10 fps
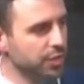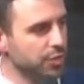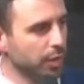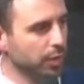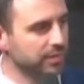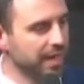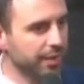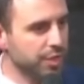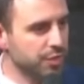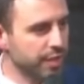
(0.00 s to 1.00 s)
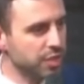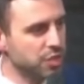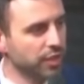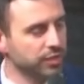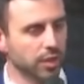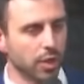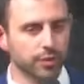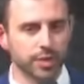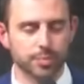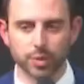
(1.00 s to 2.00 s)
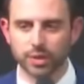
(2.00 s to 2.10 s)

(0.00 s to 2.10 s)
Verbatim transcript: controlled territory just over the